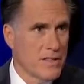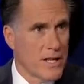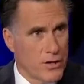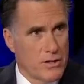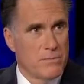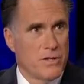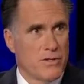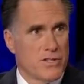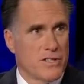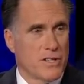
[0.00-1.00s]
They could be
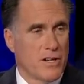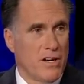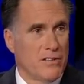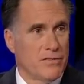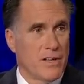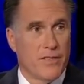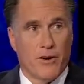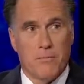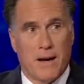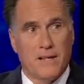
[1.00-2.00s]
used in the Gulf.
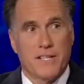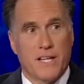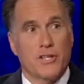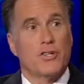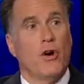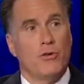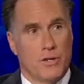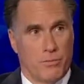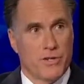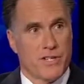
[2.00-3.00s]
They're about to get towed
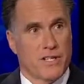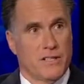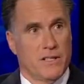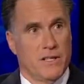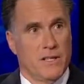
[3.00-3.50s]
to Brazil,